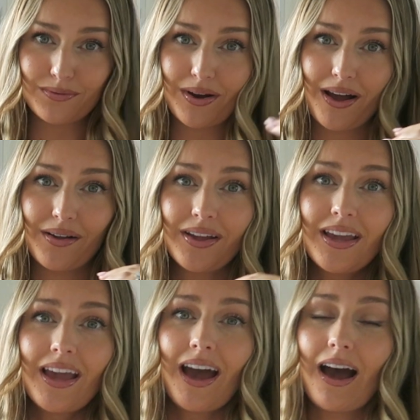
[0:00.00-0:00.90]
well,
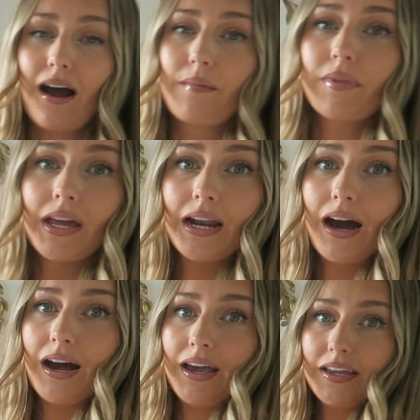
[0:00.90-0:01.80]
and
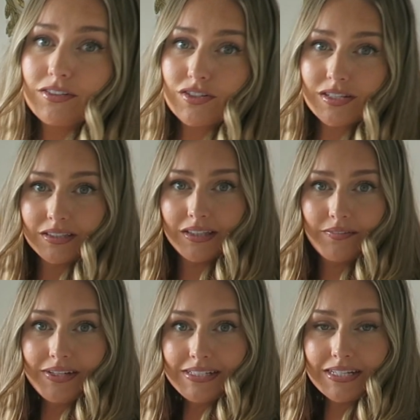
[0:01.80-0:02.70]
I just
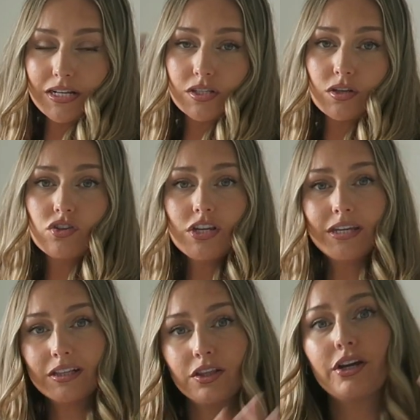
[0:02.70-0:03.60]
love it. So she
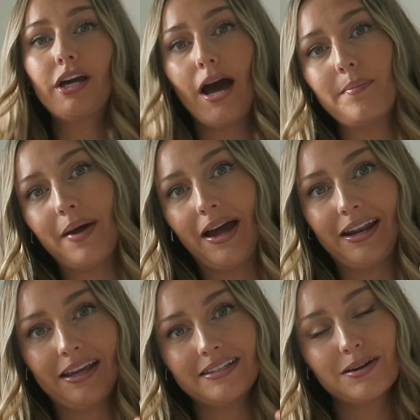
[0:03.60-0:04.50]
can look up at
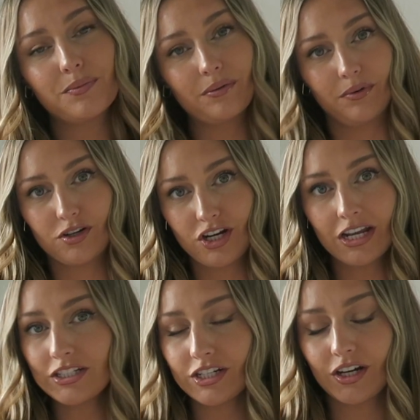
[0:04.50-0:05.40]
it when we're
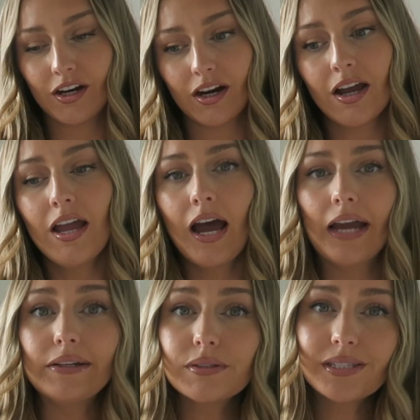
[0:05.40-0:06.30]
changing her. I
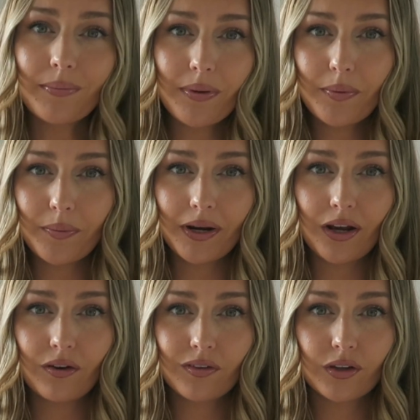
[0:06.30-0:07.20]
know some people put it
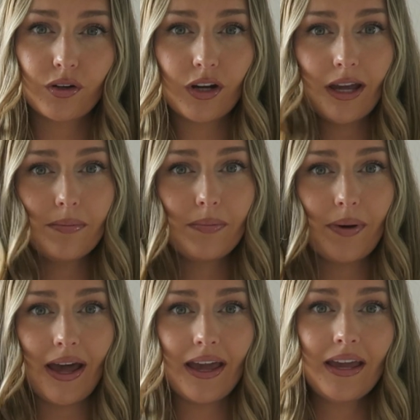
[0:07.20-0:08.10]
over the crib,
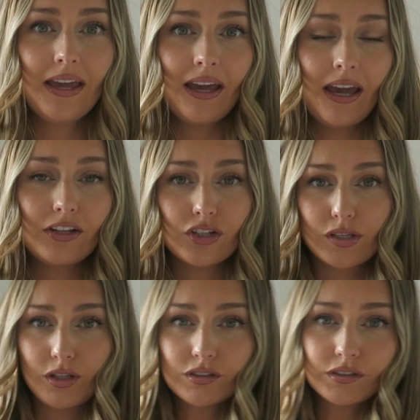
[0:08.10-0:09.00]
but it just
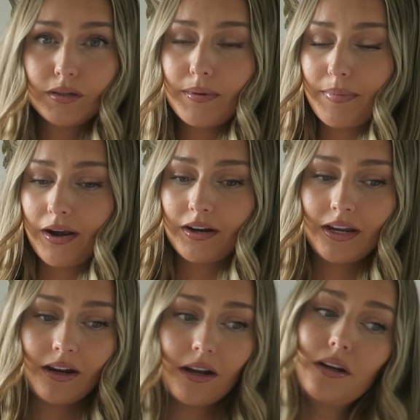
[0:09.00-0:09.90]
looked a little bit better
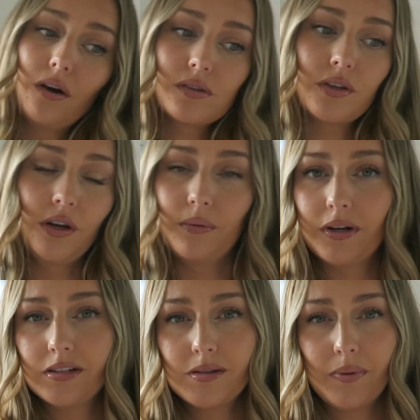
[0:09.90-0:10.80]
here, and also I don't want
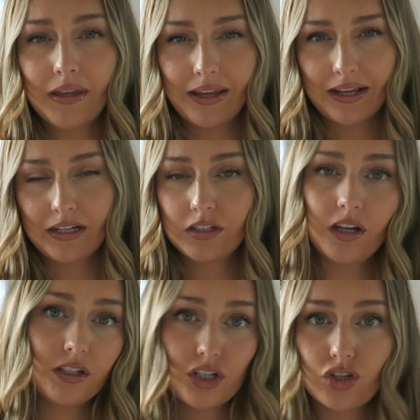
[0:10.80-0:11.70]
it to be like
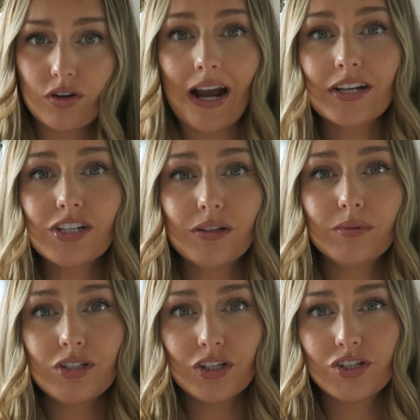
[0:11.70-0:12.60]
a distraction
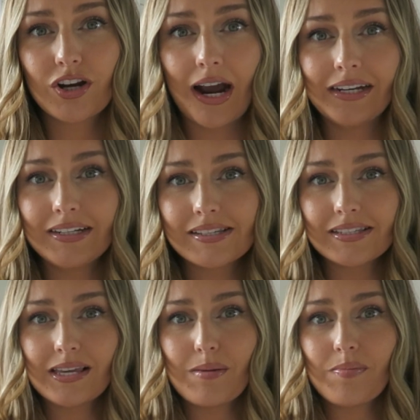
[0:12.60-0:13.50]
when she's trying to
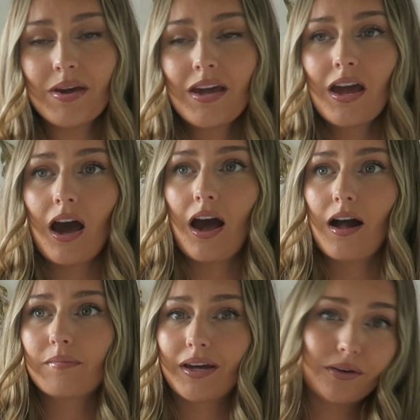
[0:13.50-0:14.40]
sleep.
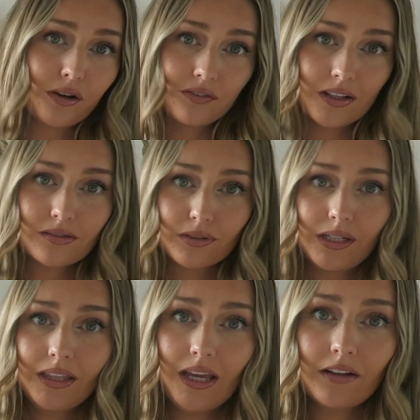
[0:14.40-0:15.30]
I don't know if that's really
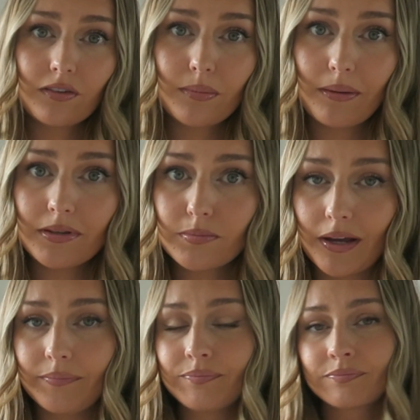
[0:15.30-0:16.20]
a thing for babies,
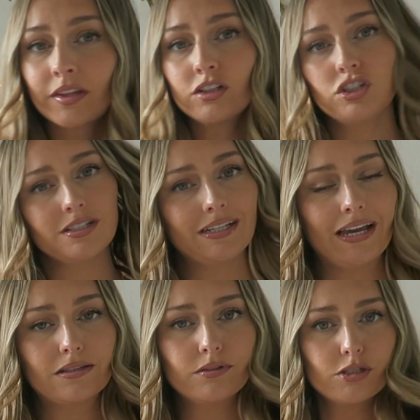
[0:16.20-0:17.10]
but just in
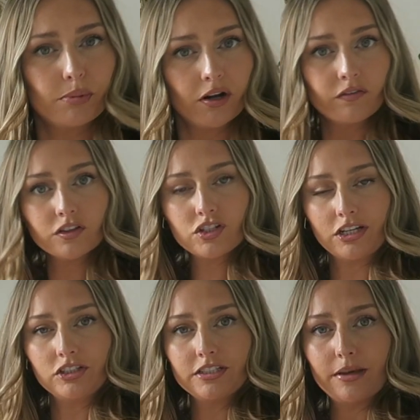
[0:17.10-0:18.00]
case, we just put it over the changing